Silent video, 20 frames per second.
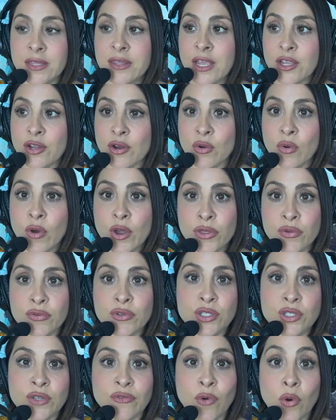that you're going through
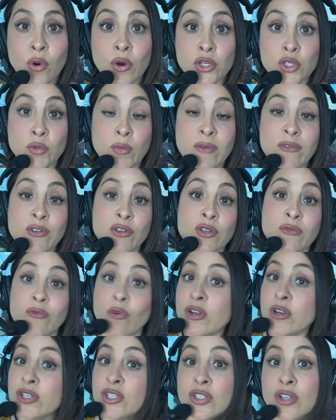the divorce, or maybe your
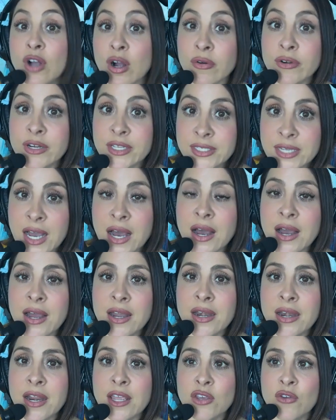divorce is already
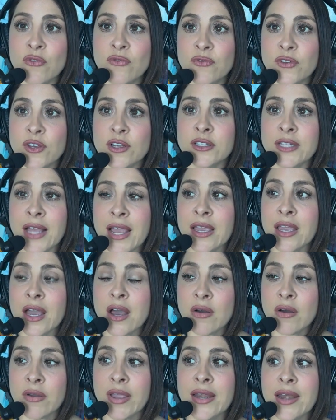done, you feel like,
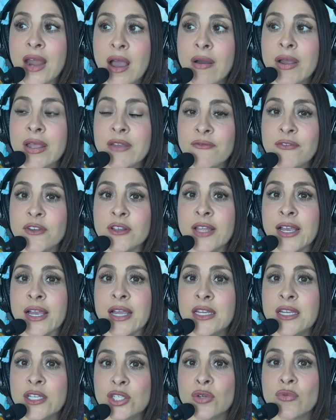okay, now I feel like
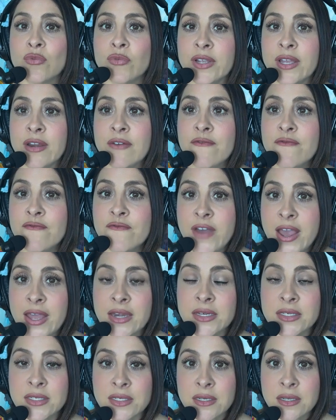I need to
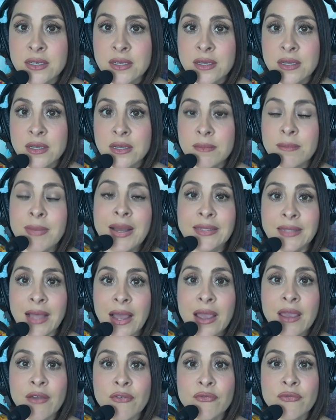reinvent my
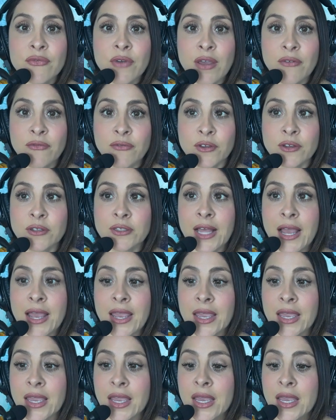life. I feel
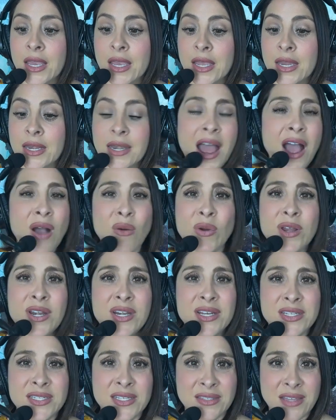like now what
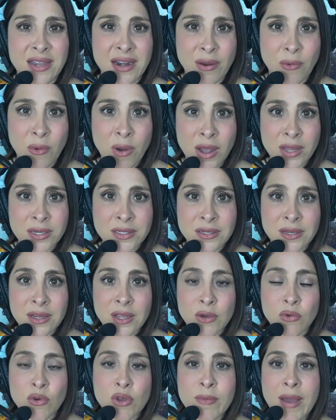is it that I want?
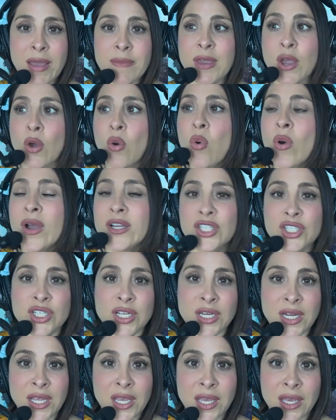We might be
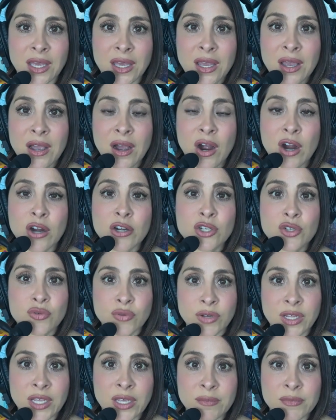questioning our
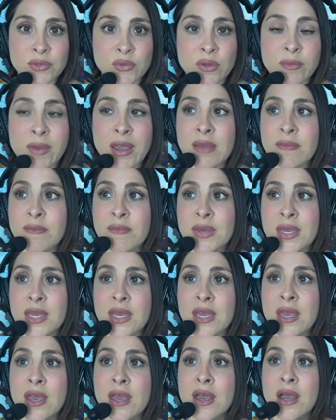dreams. We might
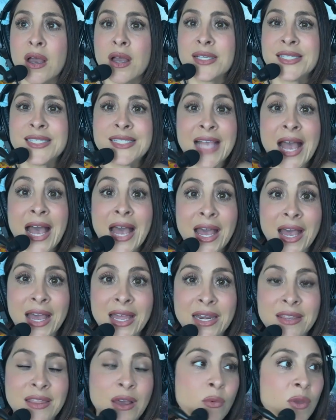be
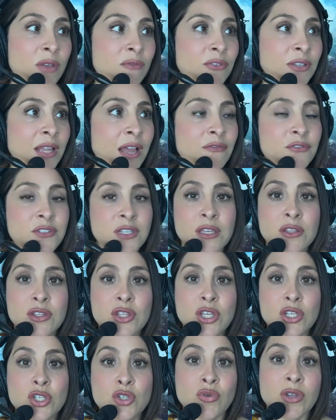sad that we've left
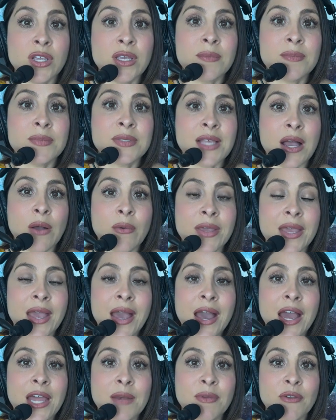the dreams that we
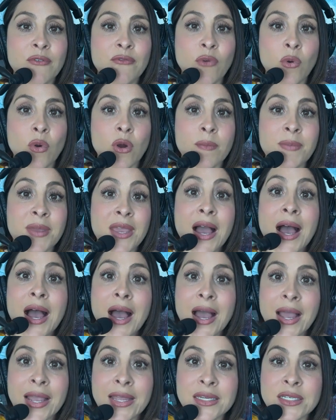had before
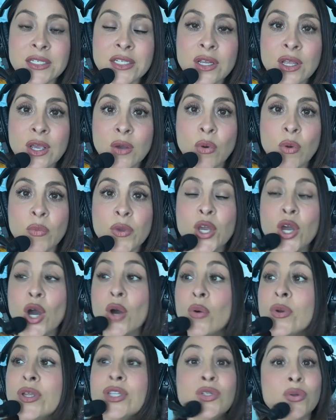behind. When we
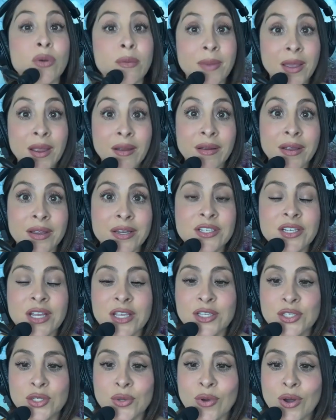go into a marriage,
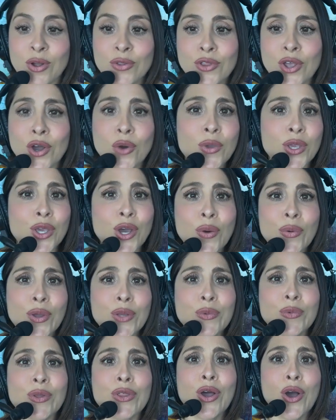as you all know, we go
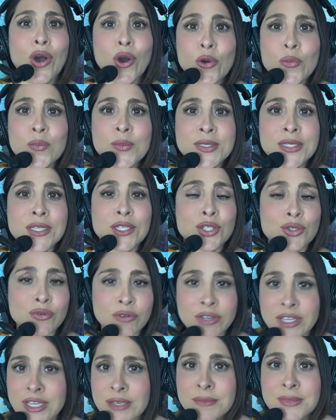in with hopes and
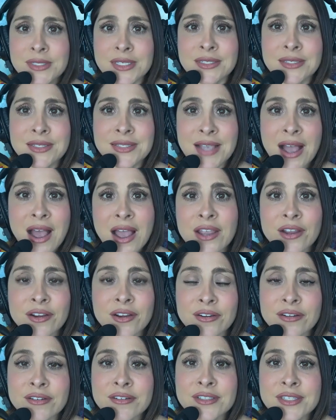dreams and
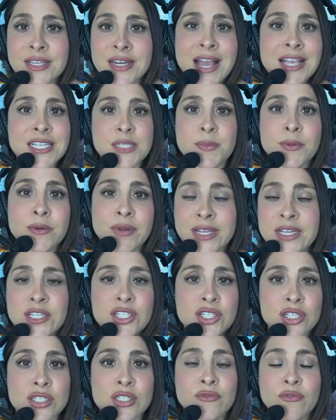desires and
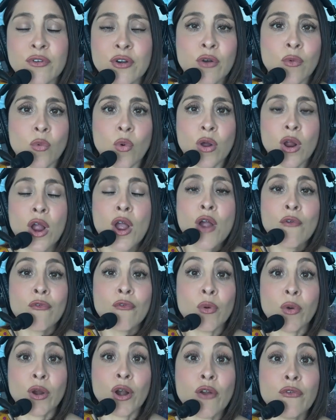aspirations for
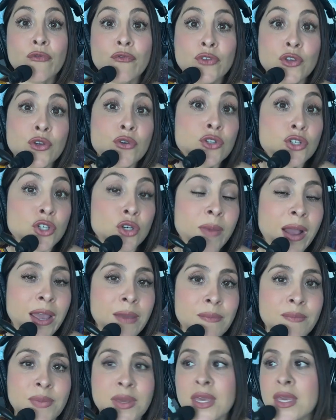what our future
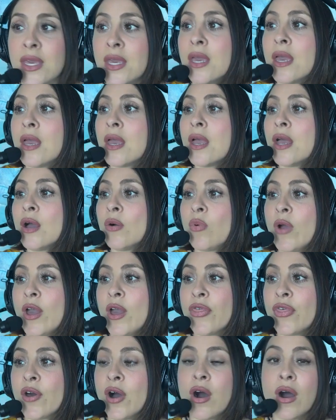might be
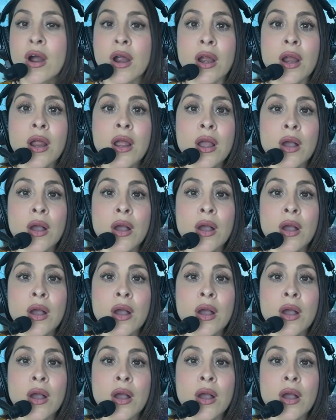with our